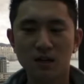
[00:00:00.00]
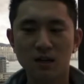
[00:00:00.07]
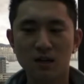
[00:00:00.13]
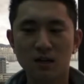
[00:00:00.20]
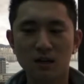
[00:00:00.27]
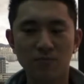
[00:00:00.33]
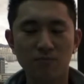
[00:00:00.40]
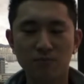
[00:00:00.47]
uh,
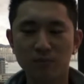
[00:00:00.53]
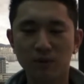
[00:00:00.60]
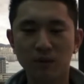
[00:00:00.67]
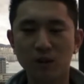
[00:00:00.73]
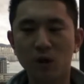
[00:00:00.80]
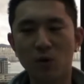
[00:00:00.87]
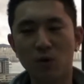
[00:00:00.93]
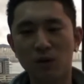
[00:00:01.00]

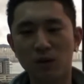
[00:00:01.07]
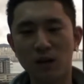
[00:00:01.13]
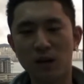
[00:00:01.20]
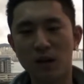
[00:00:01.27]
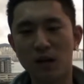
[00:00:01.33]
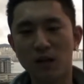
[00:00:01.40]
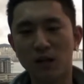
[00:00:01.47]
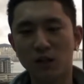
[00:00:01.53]
knowing
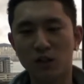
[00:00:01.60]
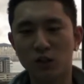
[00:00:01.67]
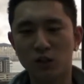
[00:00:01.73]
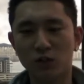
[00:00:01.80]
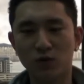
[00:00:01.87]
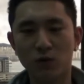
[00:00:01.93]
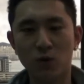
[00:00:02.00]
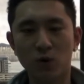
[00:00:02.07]
that
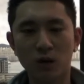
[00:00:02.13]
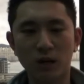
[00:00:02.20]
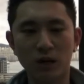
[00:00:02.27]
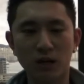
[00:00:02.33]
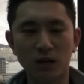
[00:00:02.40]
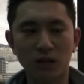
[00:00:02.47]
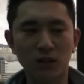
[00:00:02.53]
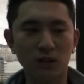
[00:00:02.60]
just for
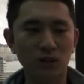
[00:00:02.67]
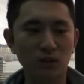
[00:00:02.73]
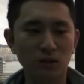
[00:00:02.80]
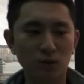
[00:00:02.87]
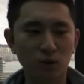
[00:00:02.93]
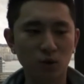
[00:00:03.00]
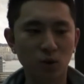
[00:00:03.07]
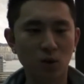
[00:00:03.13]
a
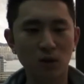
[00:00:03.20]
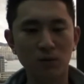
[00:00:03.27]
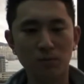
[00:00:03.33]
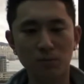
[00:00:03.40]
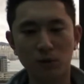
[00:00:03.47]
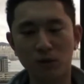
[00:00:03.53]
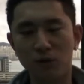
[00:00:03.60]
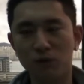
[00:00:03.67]
short,
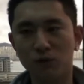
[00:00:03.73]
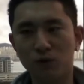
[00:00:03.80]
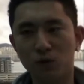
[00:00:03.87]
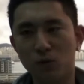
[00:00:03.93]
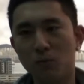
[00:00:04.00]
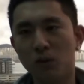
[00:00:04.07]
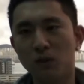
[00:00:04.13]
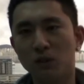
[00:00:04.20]
brief two
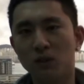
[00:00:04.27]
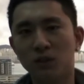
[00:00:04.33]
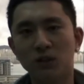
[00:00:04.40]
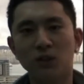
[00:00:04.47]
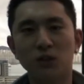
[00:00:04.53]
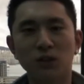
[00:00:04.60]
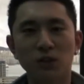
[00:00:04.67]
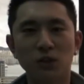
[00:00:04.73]
months
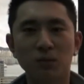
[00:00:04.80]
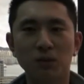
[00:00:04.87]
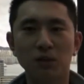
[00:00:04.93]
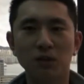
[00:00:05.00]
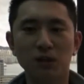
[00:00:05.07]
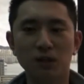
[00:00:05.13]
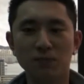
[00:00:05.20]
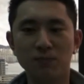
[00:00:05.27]
internship
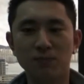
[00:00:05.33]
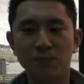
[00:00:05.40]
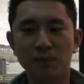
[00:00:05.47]
here,